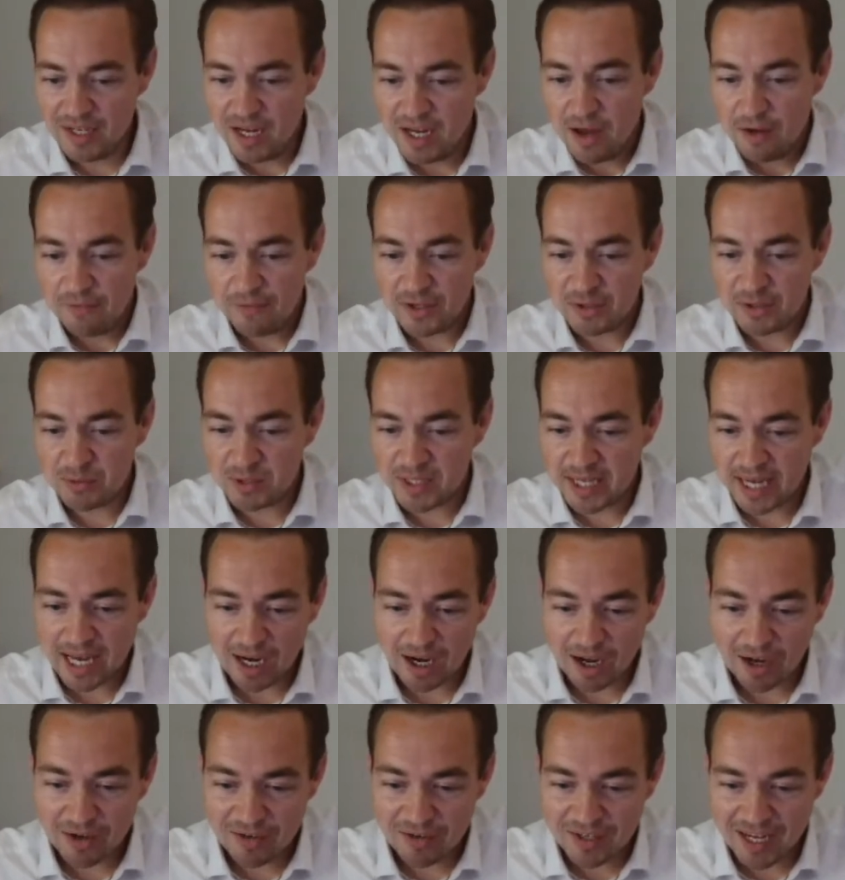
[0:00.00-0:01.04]
First, we'll say
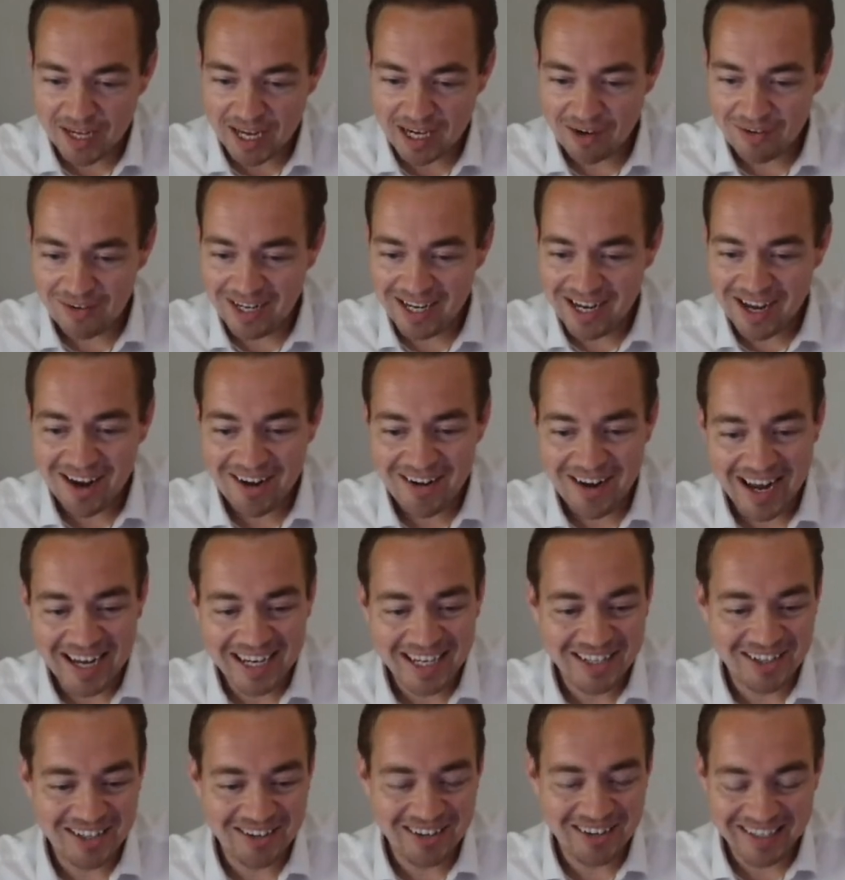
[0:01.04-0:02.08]
hello, Leo. How you
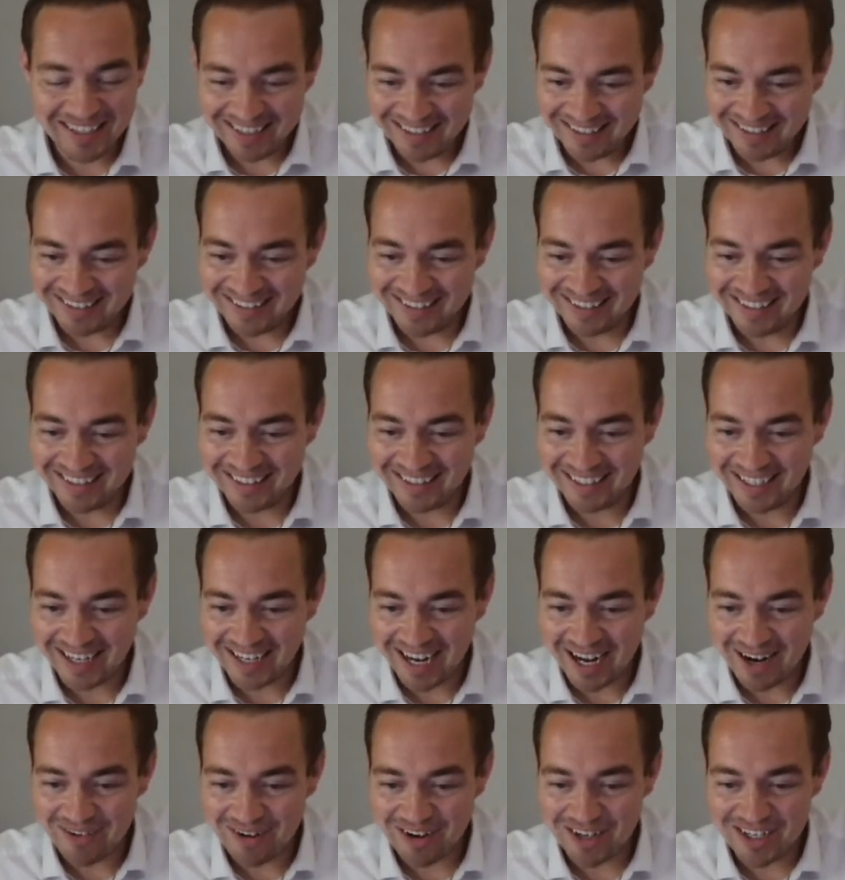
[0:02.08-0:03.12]
doing?
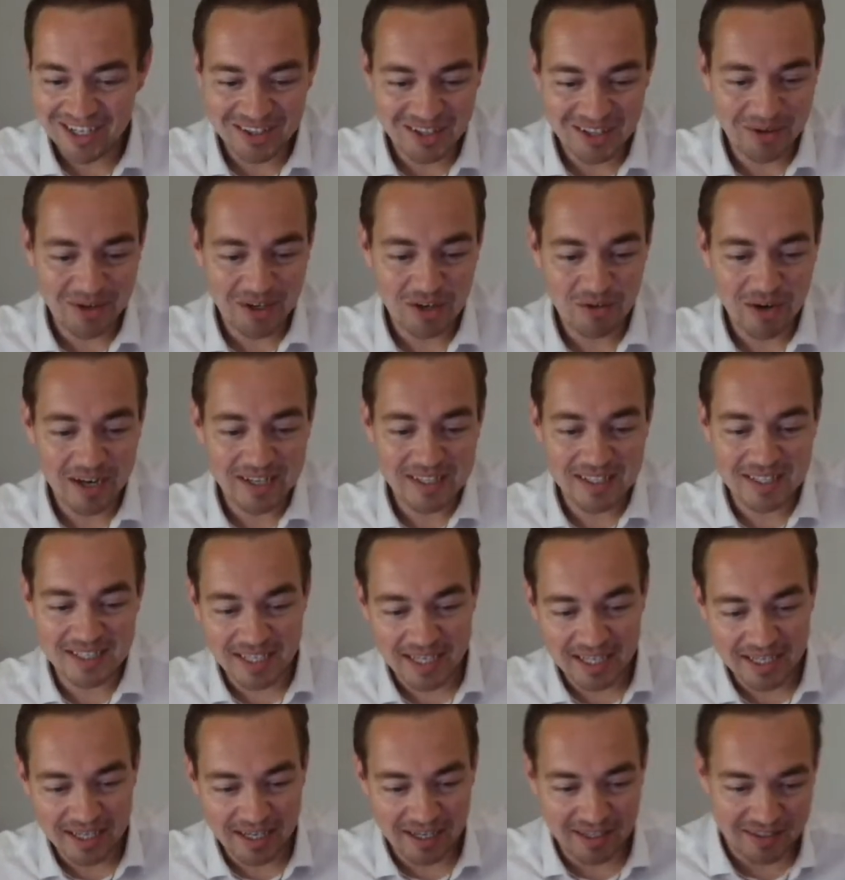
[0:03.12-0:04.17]
How are you doing? Great to see
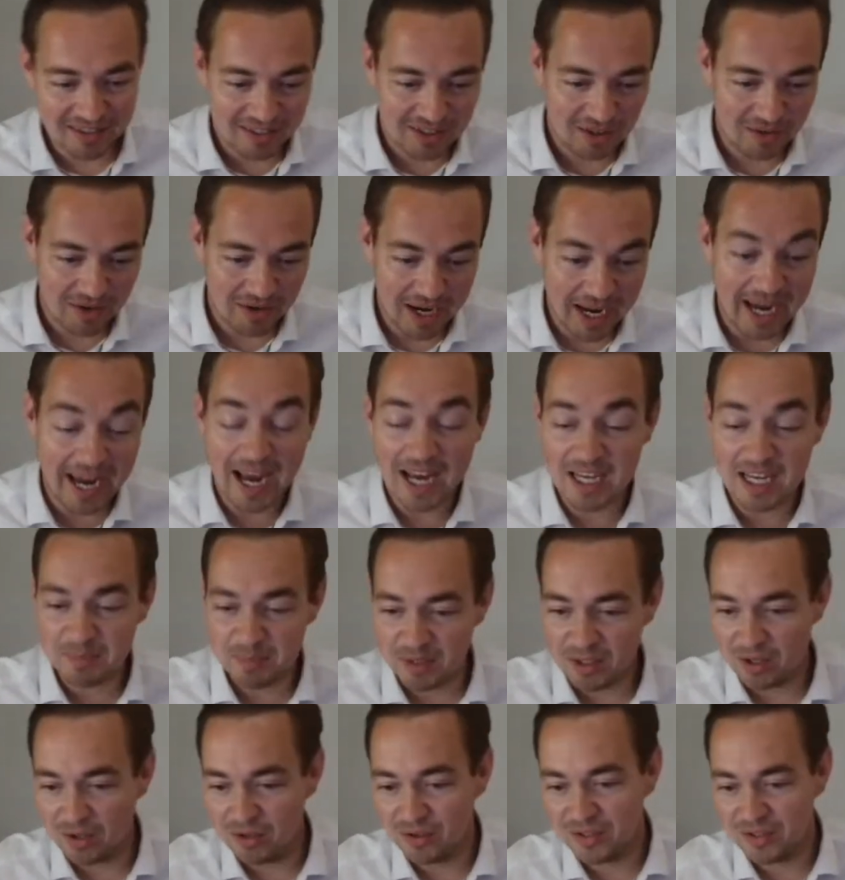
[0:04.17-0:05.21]
you. Great. It has been
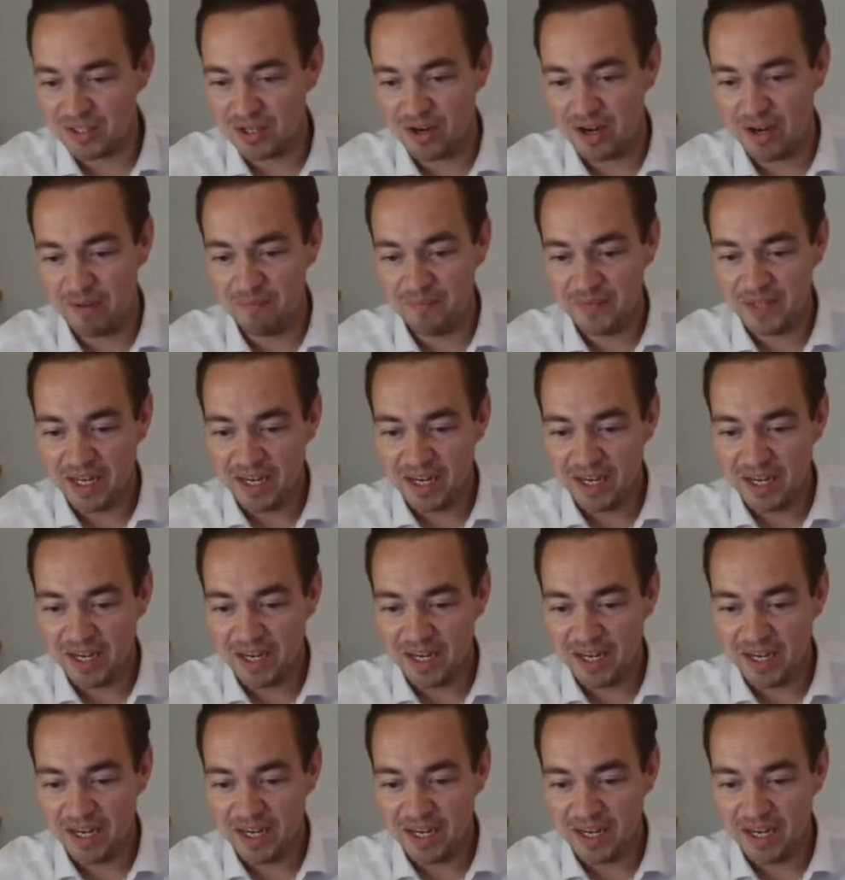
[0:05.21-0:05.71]
a long time.